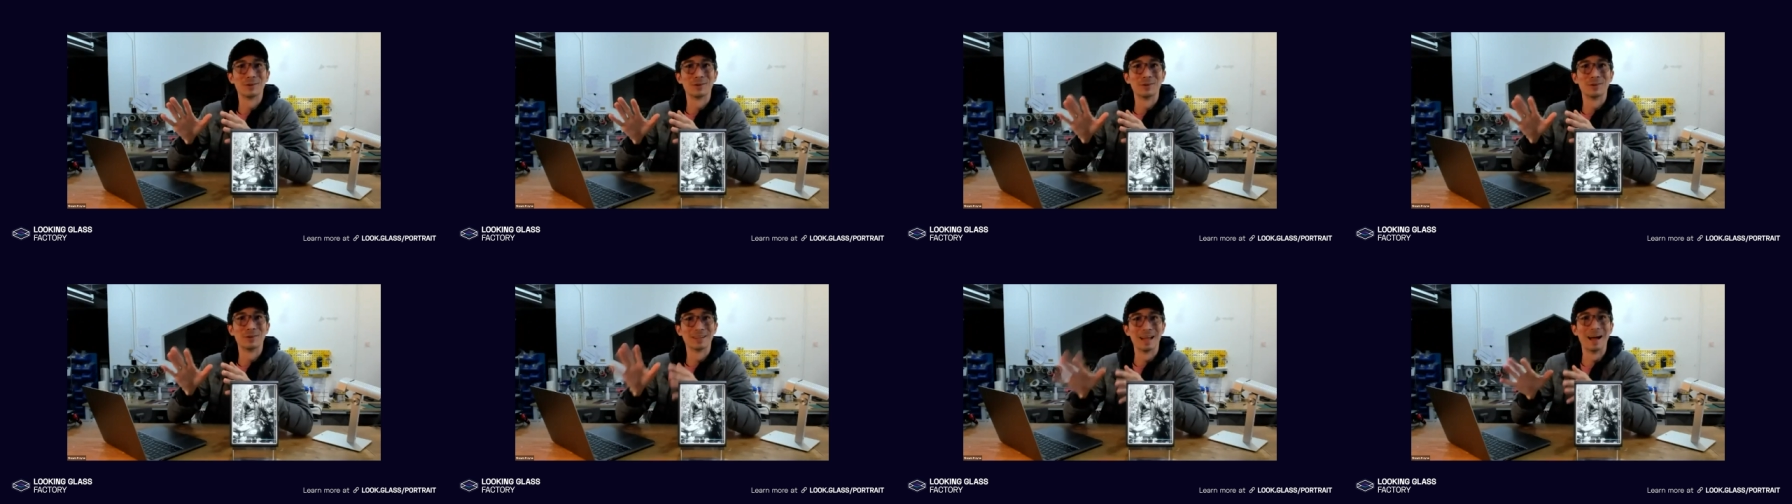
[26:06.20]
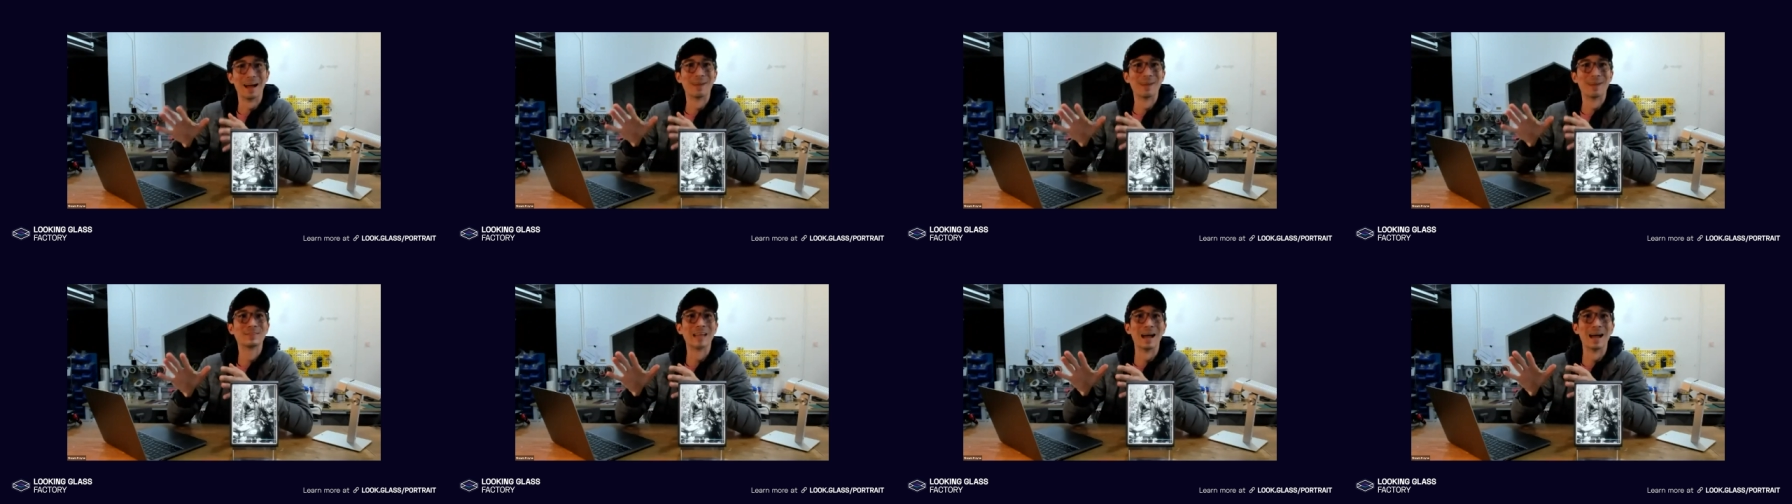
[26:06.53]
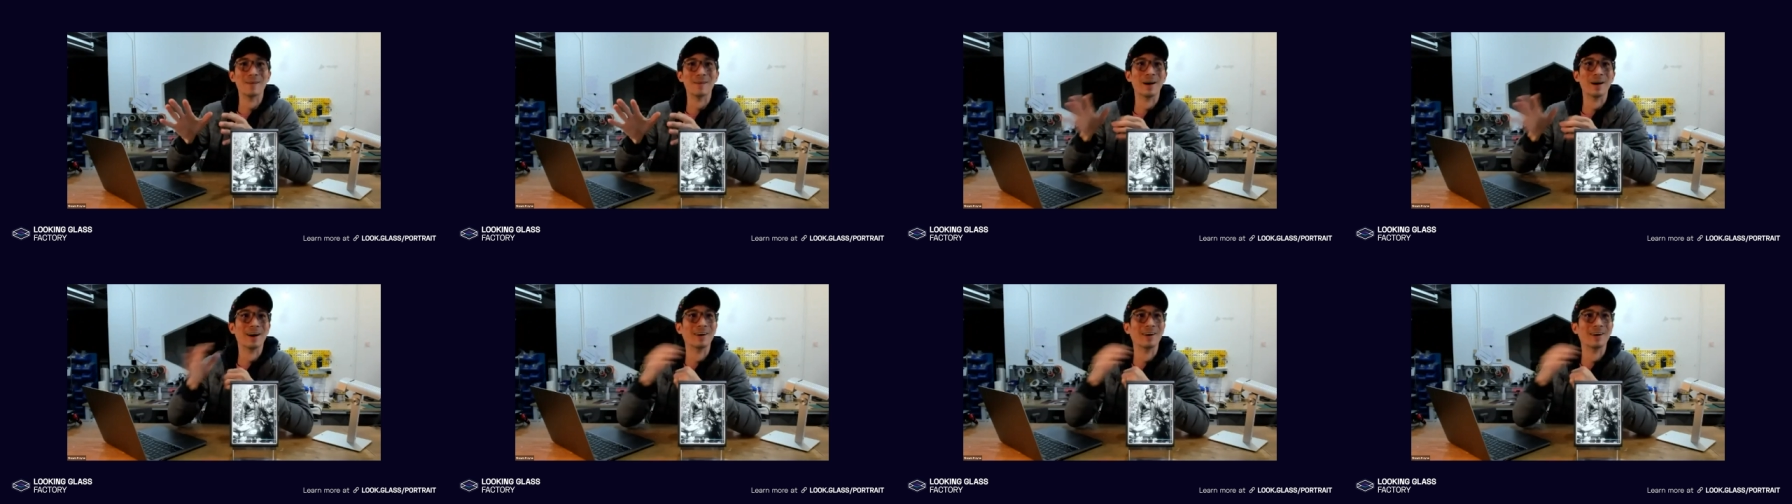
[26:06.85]
live
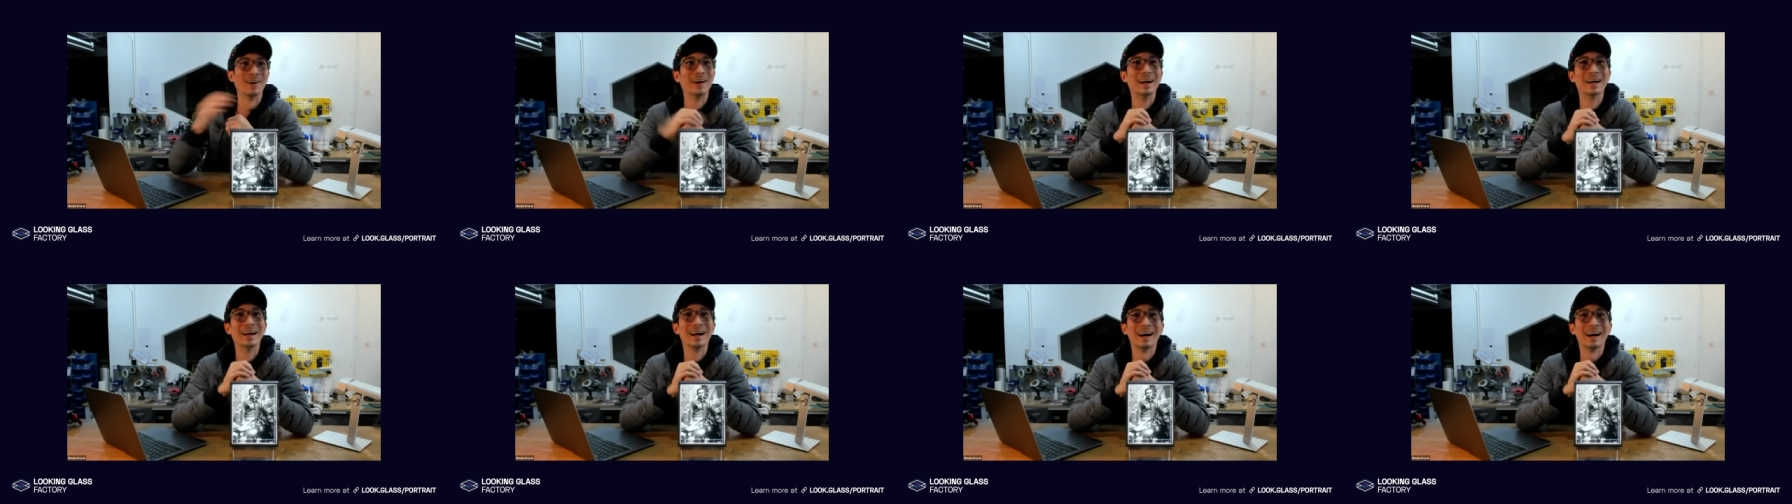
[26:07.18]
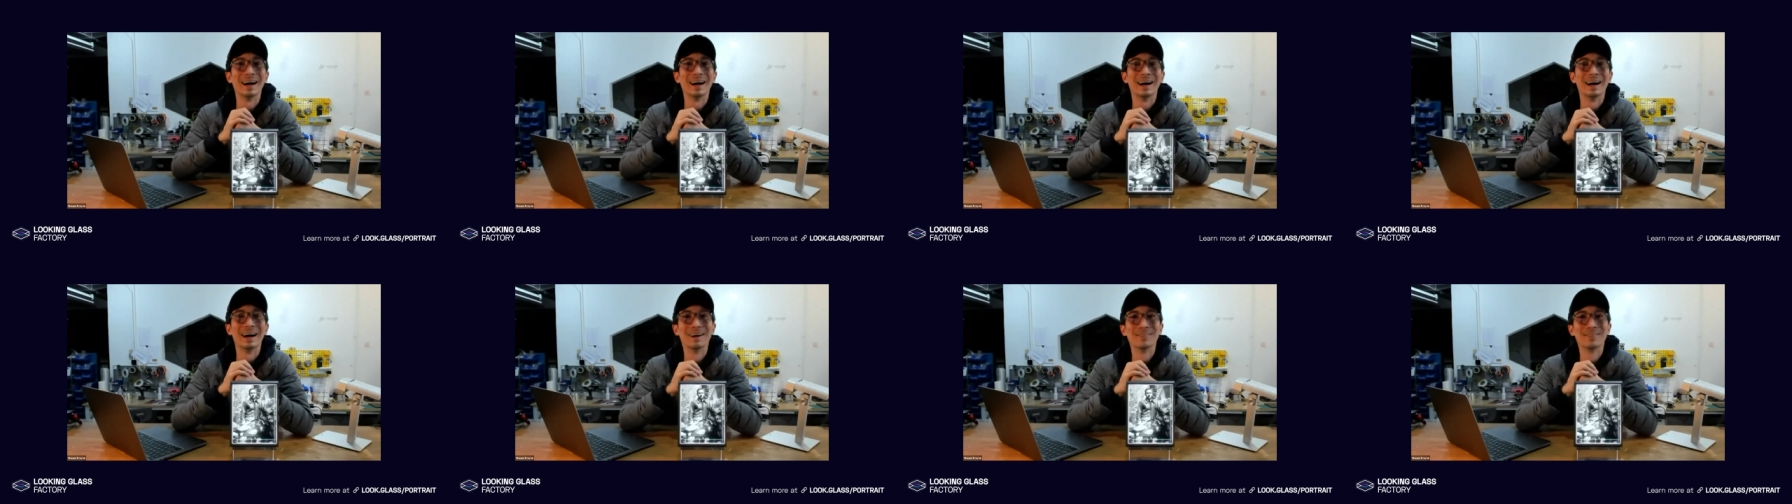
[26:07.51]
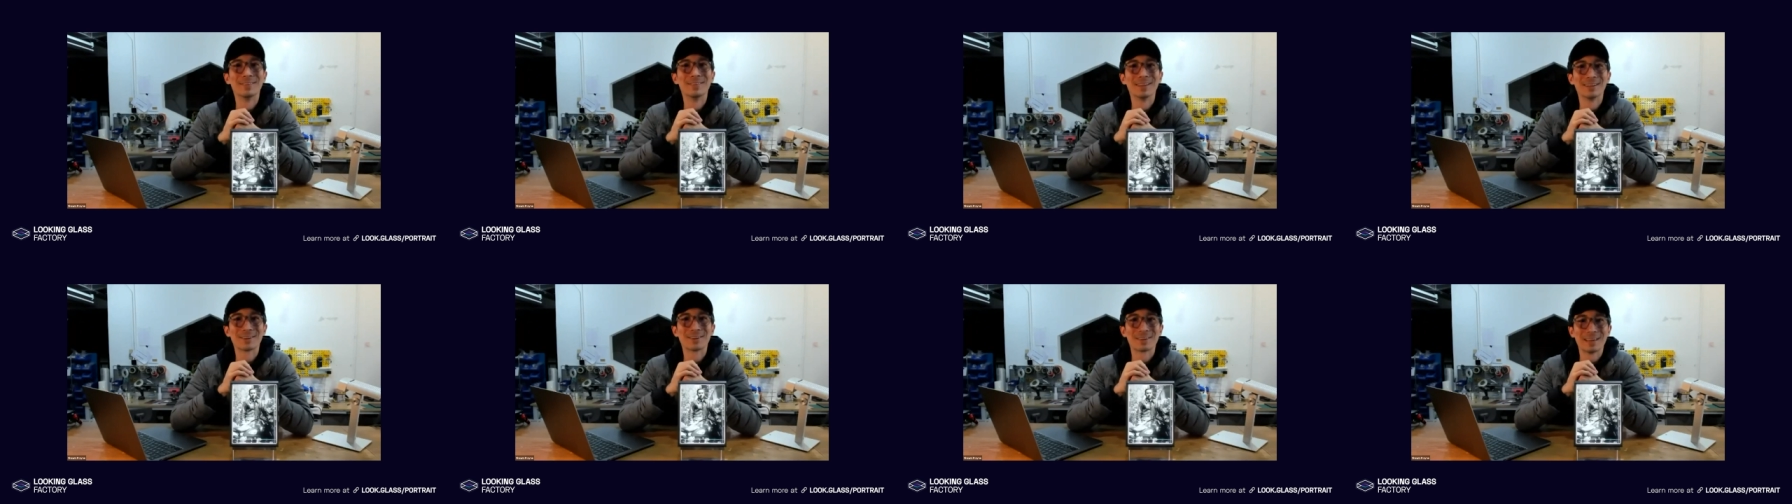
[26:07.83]
demo of
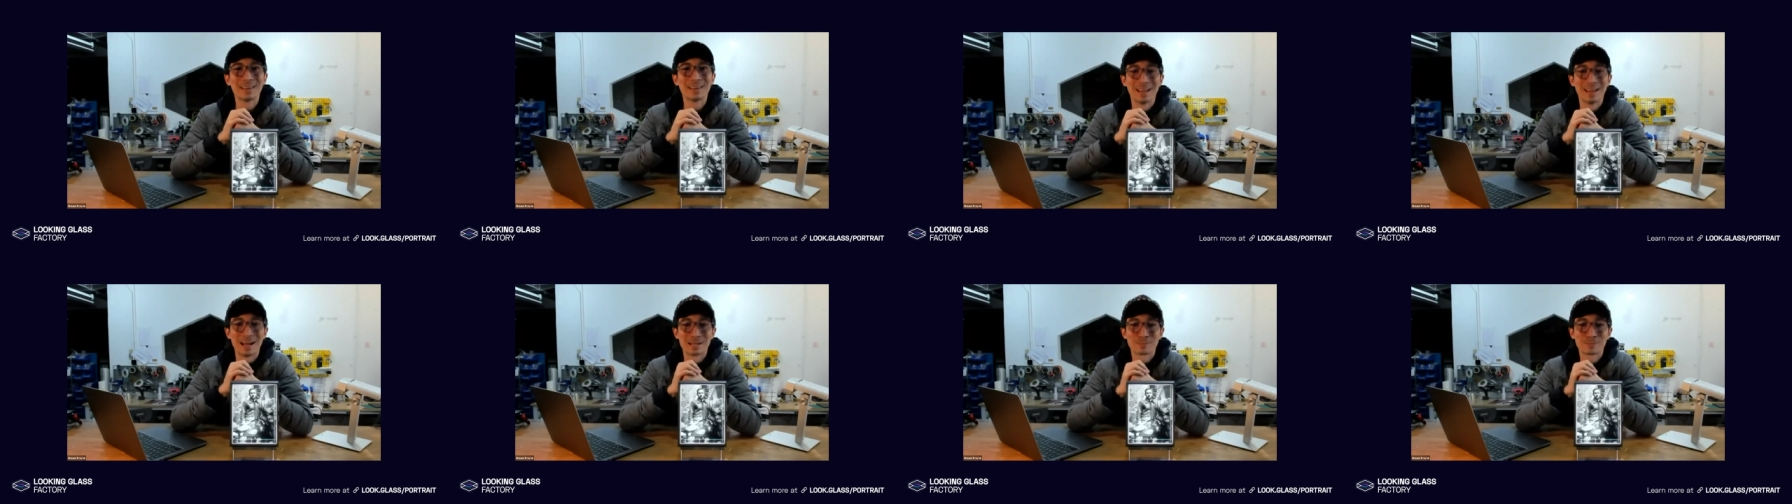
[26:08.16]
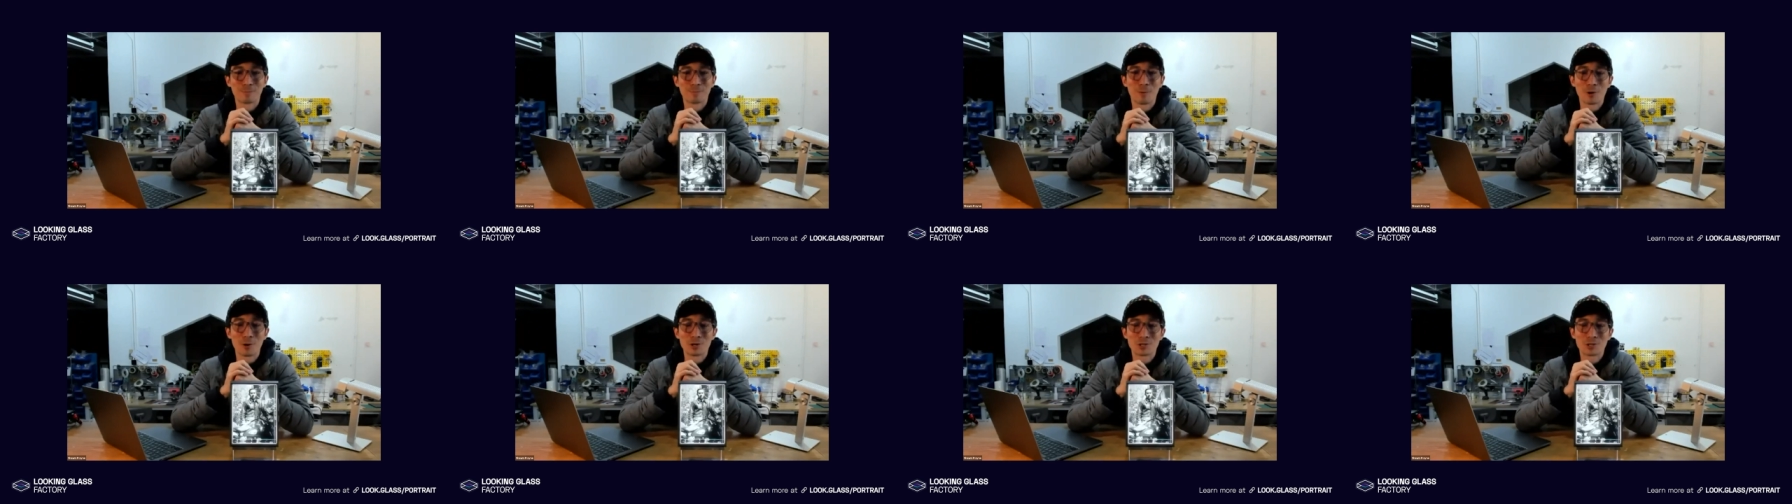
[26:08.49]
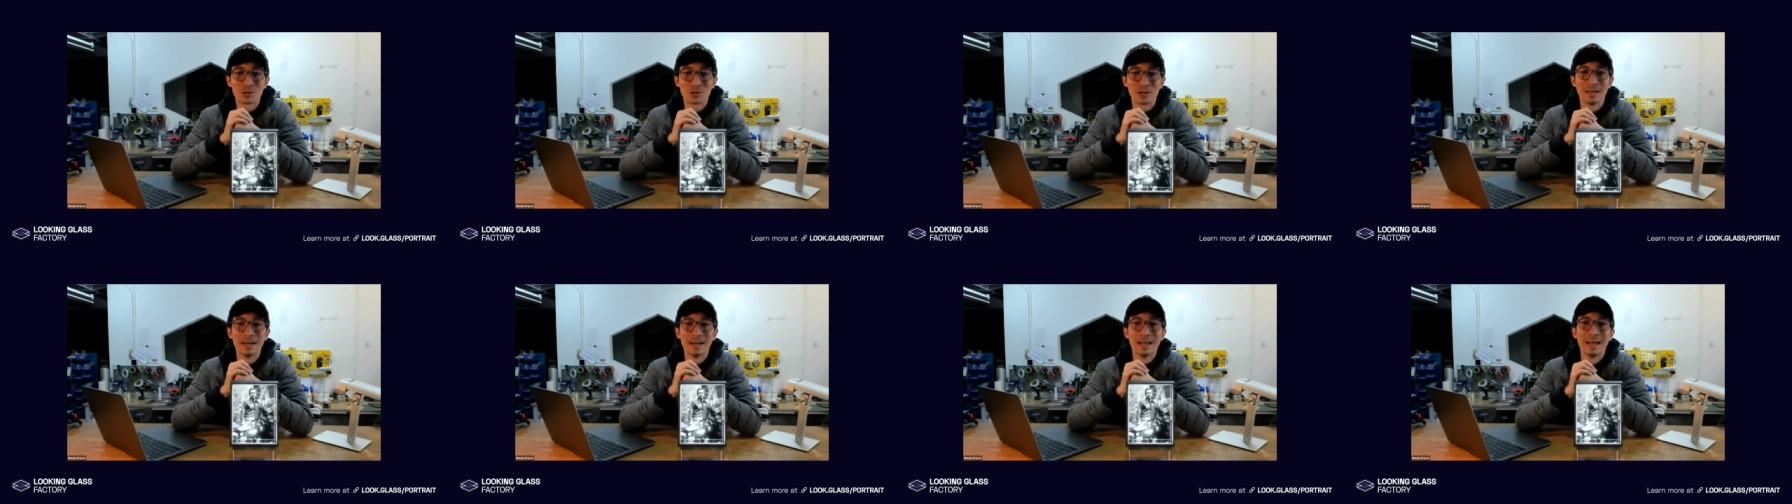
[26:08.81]
the Looking Glass
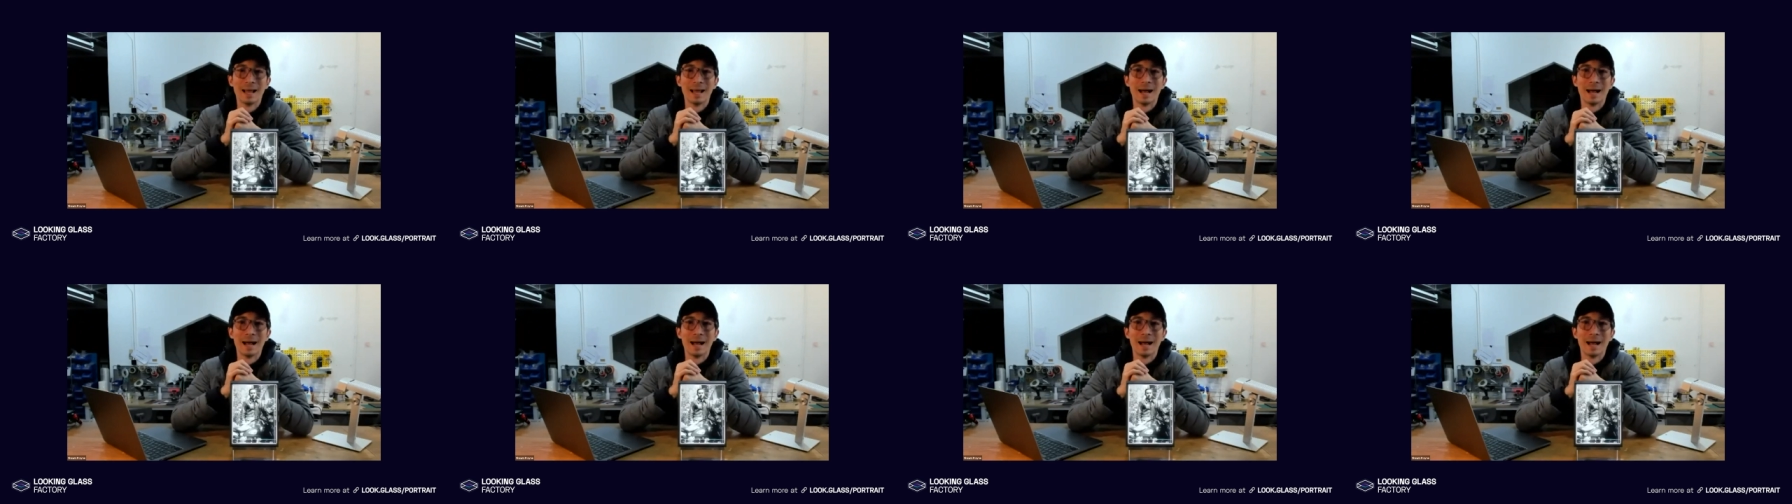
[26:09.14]
portrait.